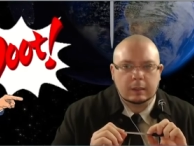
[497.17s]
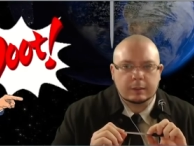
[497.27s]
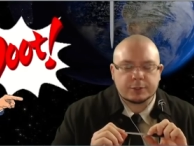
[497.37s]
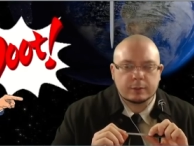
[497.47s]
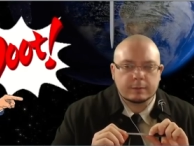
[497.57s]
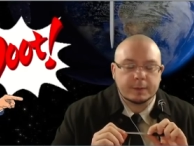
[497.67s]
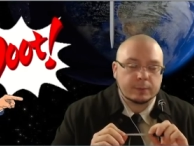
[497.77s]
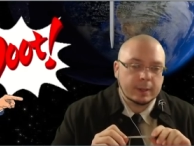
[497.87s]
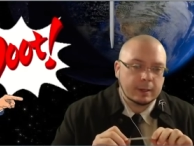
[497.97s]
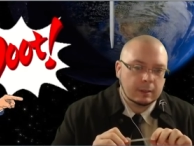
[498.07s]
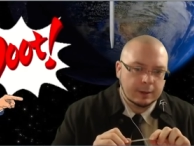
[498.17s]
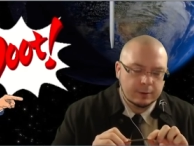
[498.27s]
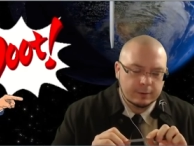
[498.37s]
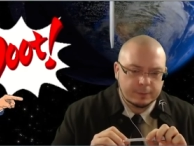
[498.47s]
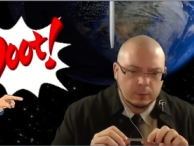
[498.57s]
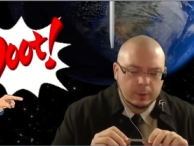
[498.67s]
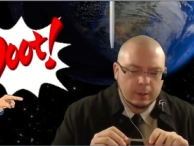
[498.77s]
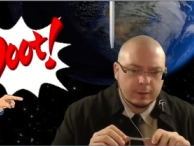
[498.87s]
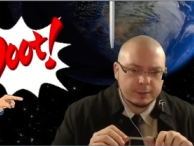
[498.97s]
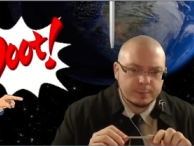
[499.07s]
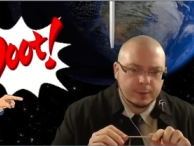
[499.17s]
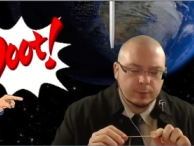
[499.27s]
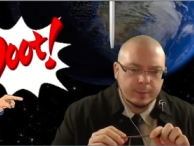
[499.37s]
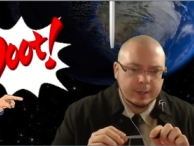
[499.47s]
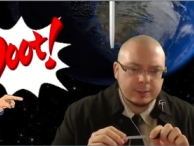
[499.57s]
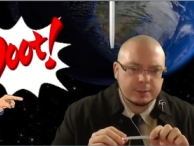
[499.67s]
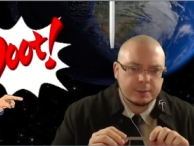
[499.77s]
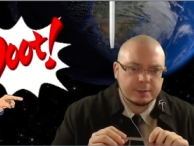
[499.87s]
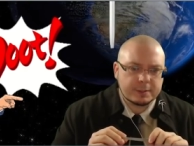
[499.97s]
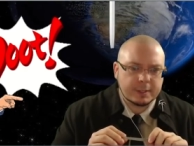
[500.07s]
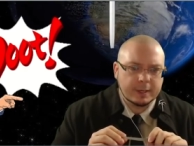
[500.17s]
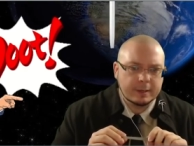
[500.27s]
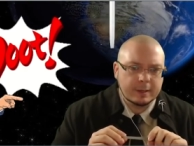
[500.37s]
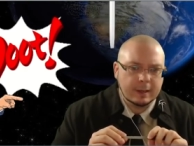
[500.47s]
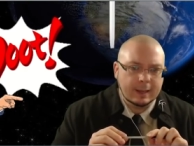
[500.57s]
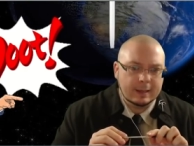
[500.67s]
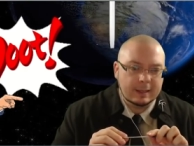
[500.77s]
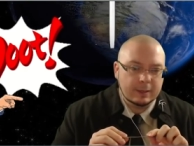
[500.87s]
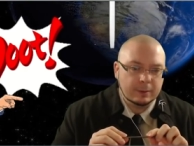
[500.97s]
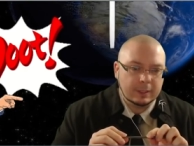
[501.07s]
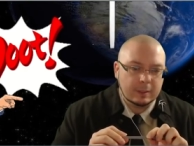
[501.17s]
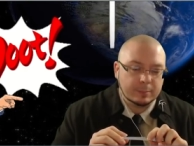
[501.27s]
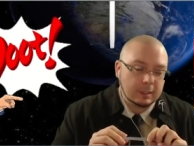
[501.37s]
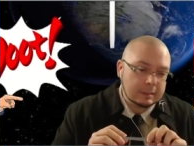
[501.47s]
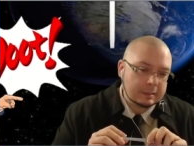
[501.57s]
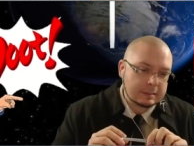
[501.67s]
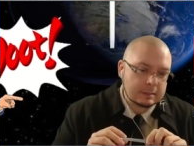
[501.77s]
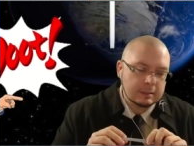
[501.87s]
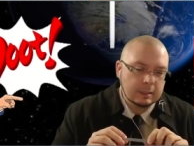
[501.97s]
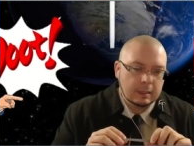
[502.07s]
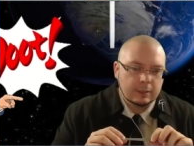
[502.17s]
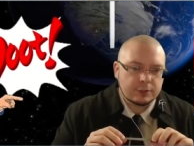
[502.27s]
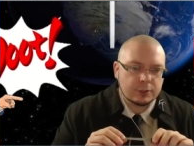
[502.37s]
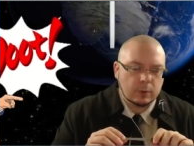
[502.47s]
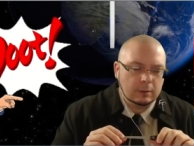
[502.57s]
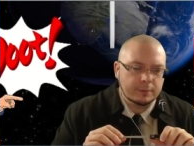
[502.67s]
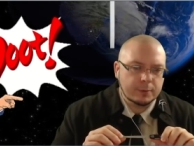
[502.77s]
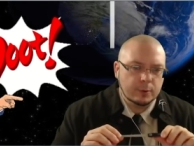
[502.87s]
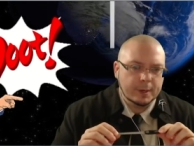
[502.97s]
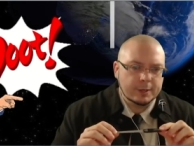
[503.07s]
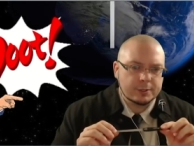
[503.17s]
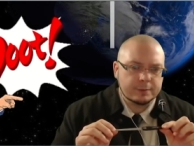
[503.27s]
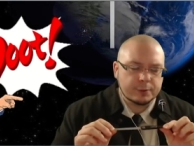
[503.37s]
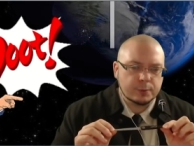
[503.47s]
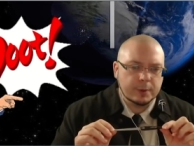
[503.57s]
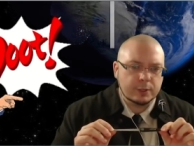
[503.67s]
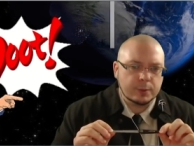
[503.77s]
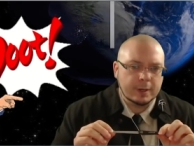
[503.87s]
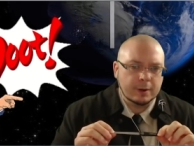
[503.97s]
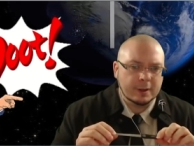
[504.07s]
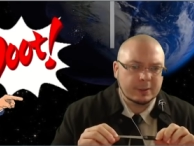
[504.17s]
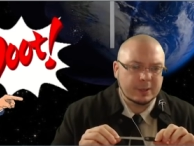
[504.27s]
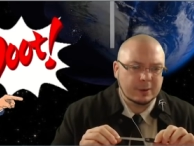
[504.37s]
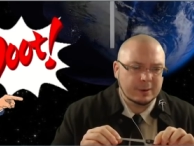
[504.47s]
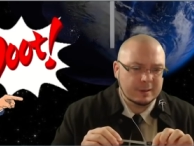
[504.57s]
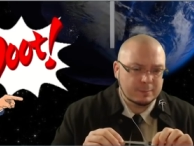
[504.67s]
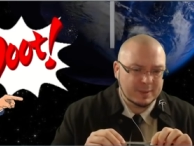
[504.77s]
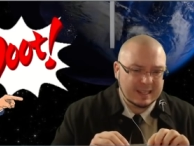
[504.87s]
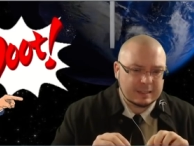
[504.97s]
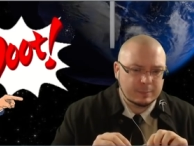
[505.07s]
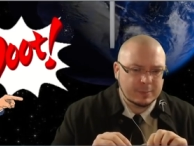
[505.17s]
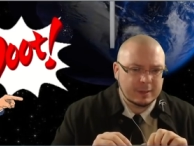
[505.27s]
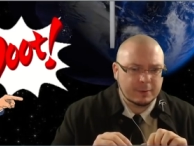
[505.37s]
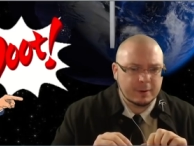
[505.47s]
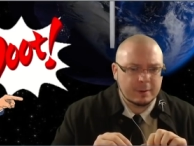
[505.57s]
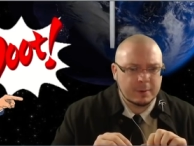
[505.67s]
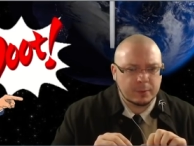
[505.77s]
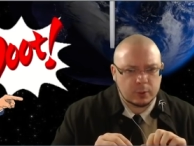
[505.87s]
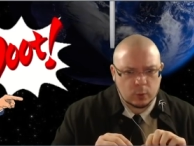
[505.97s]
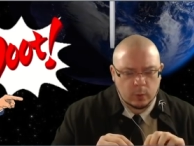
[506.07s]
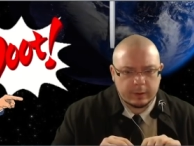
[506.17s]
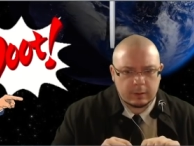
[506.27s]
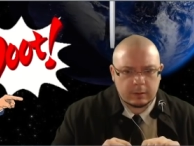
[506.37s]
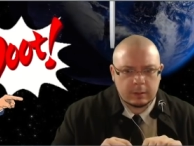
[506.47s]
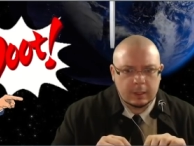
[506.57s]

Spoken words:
So Vic Rattle, I don't know if you're aware of this, but ruminations are decided in yearly blocks. So all of the ruminations for 2020 are not only already picked, but have already been recorded